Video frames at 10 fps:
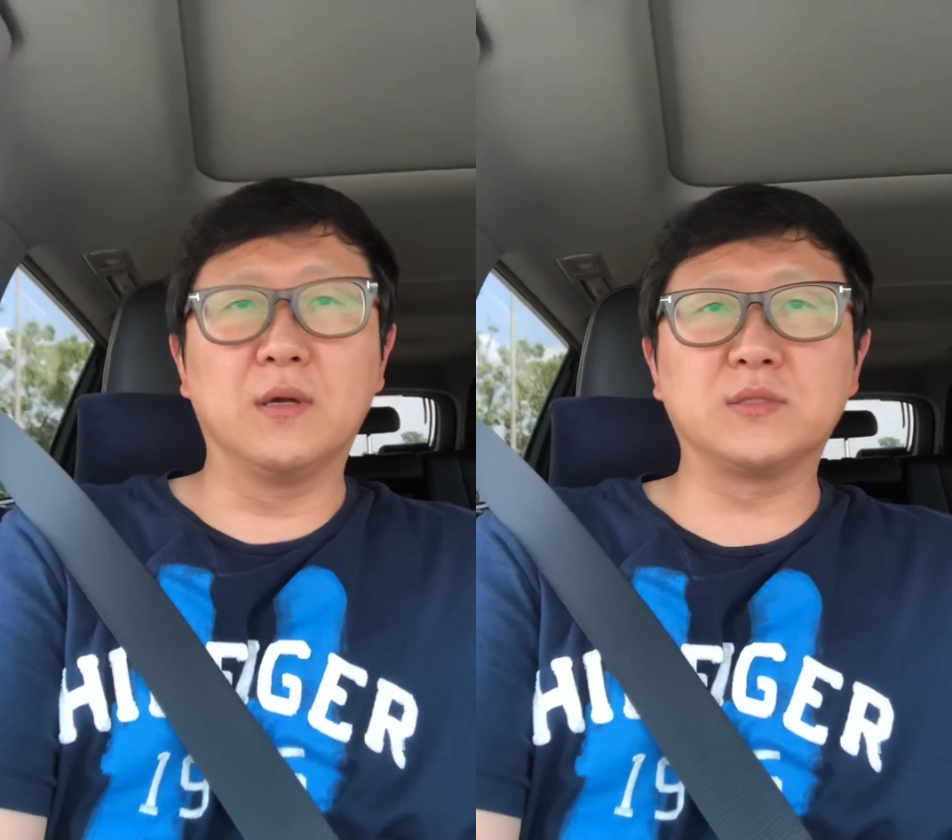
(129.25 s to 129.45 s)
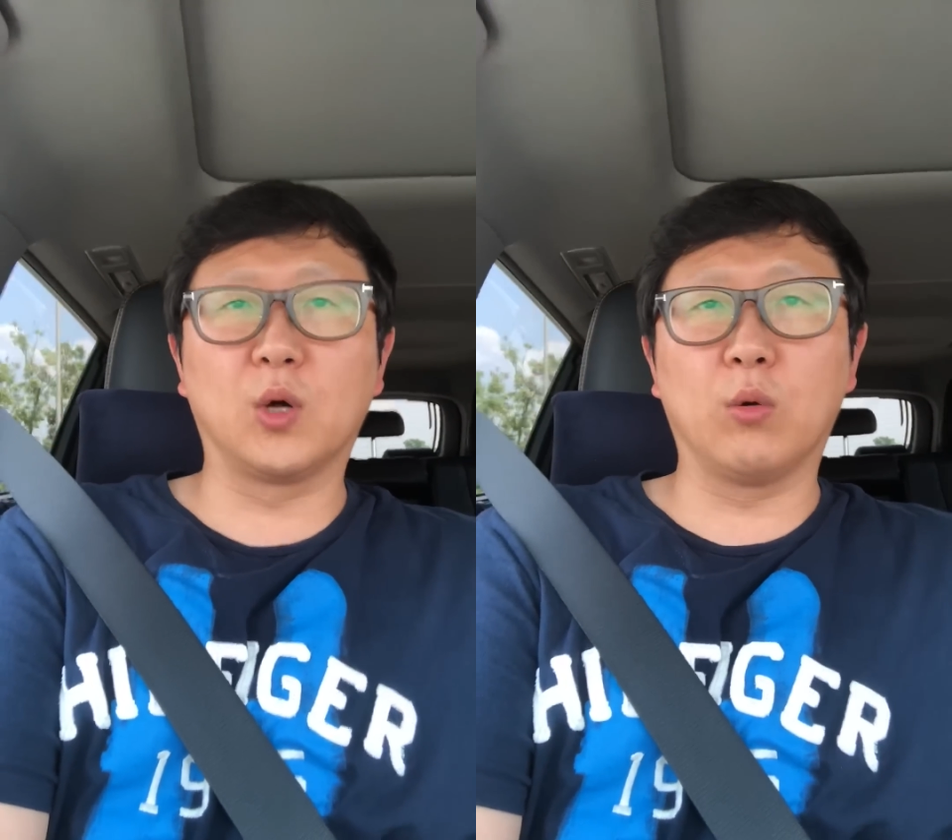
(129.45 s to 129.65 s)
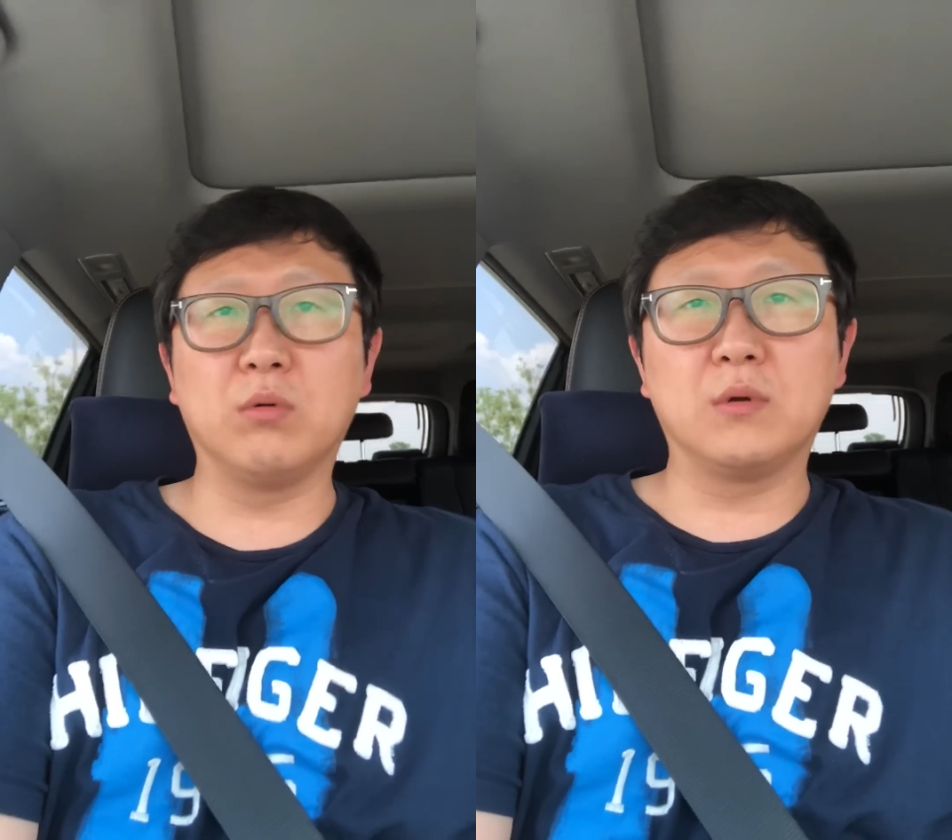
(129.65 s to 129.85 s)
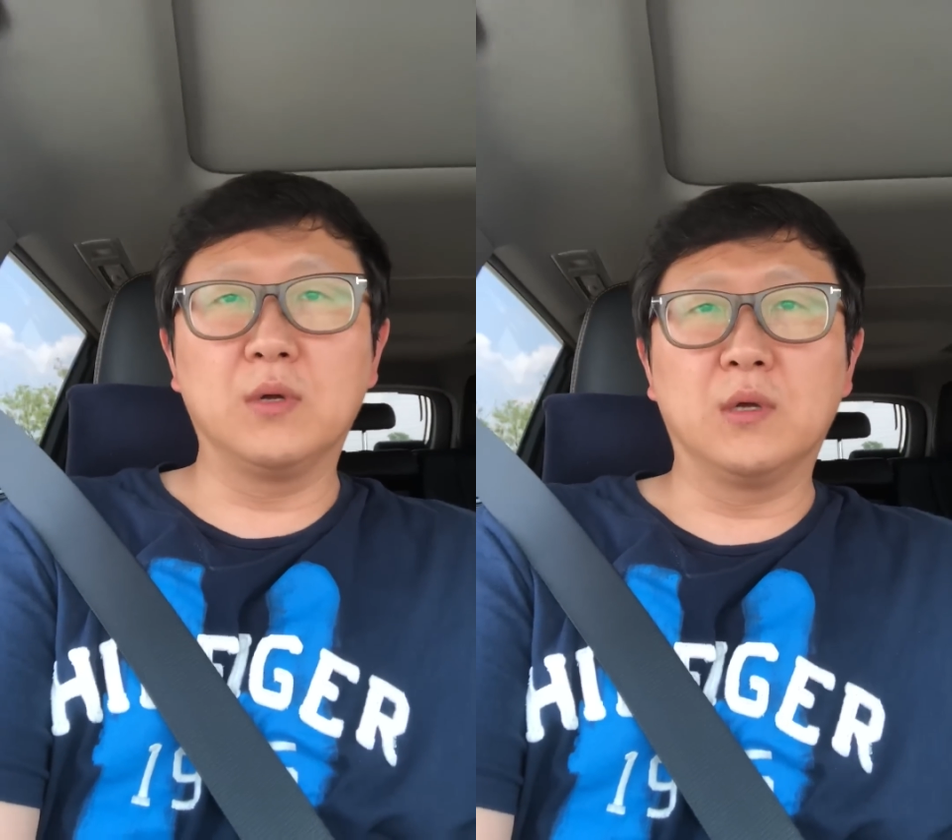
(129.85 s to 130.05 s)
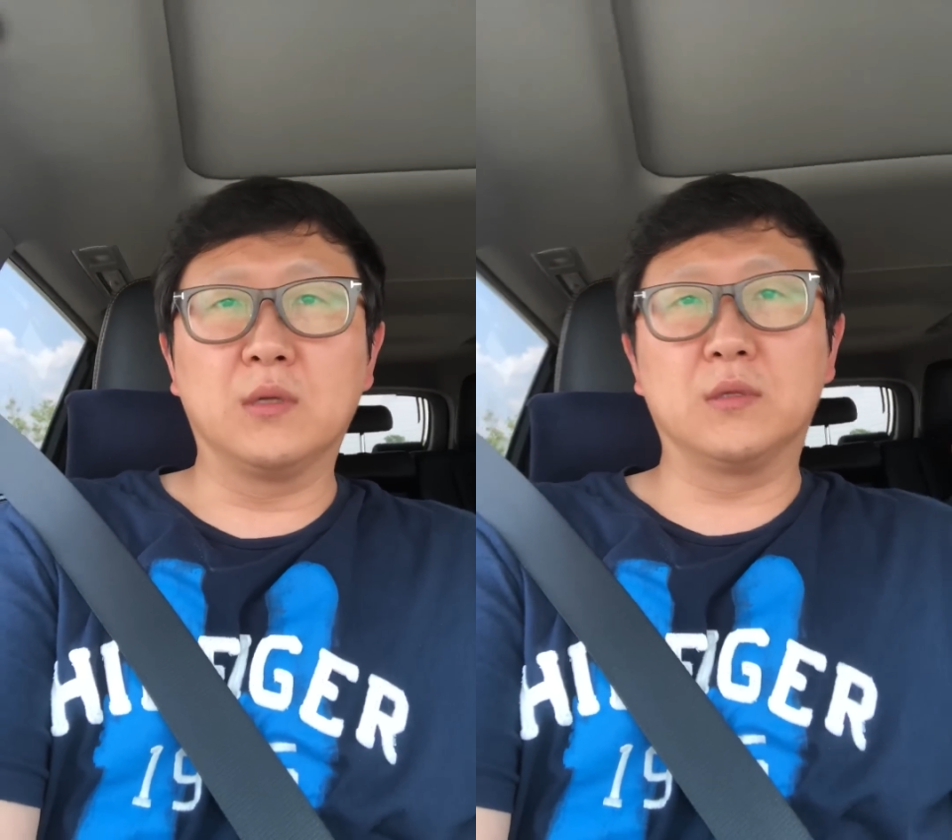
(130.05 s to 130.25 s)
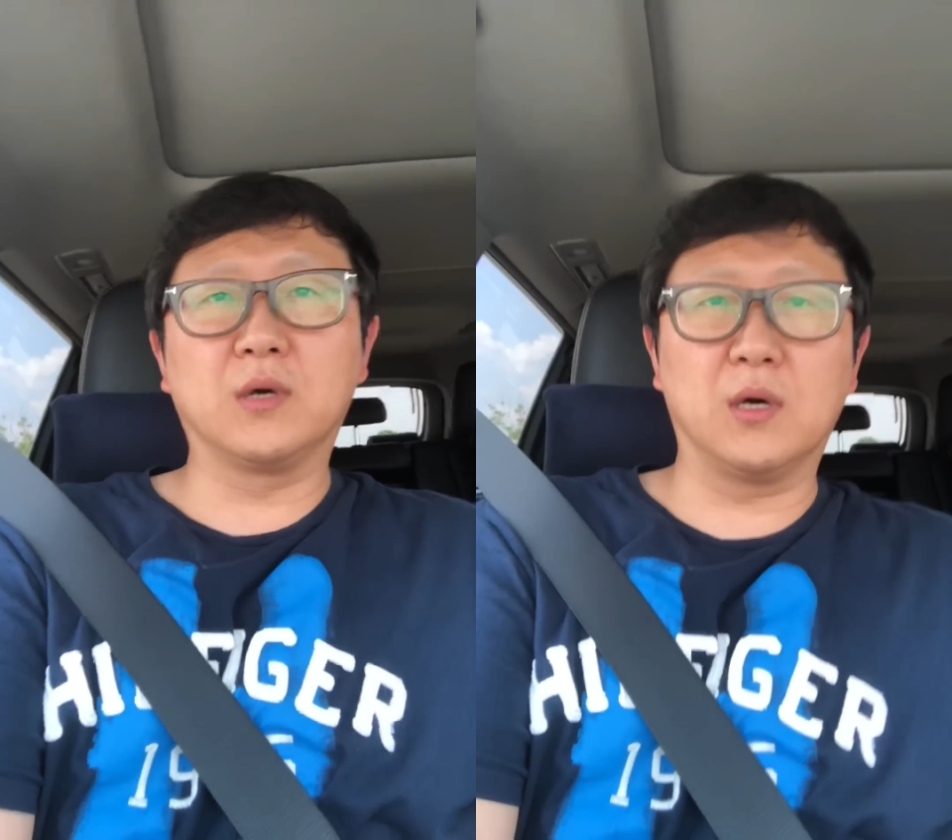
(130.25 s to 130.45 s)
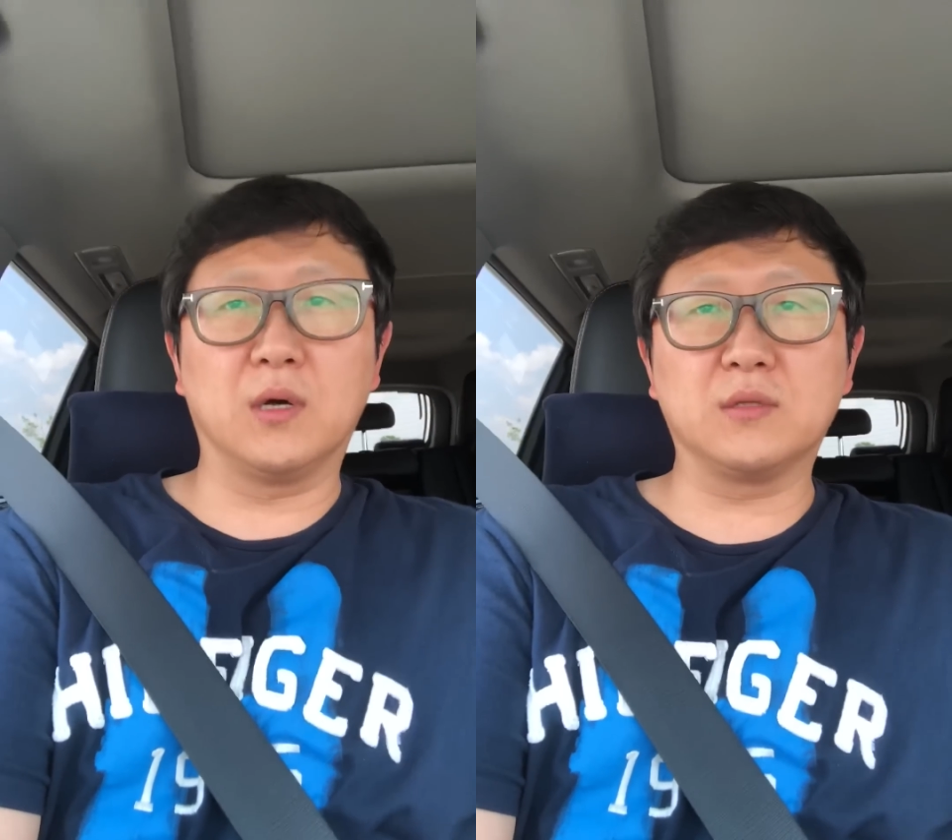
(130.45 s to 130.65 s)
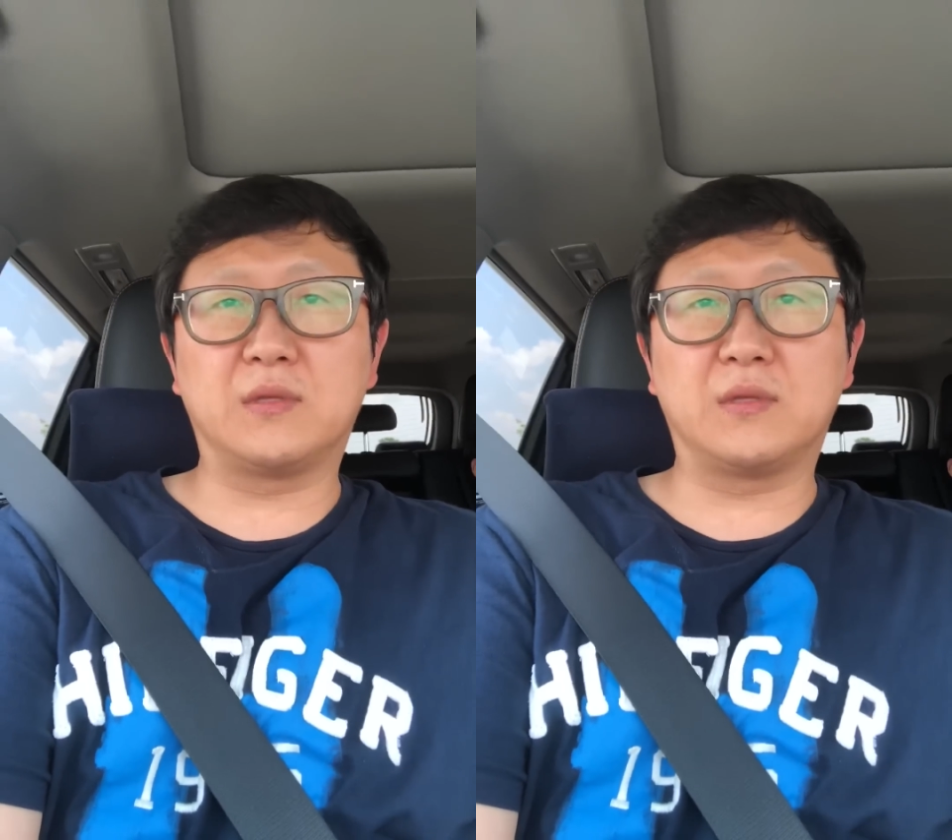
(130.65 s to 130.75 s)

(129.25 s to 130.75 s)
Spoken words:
So the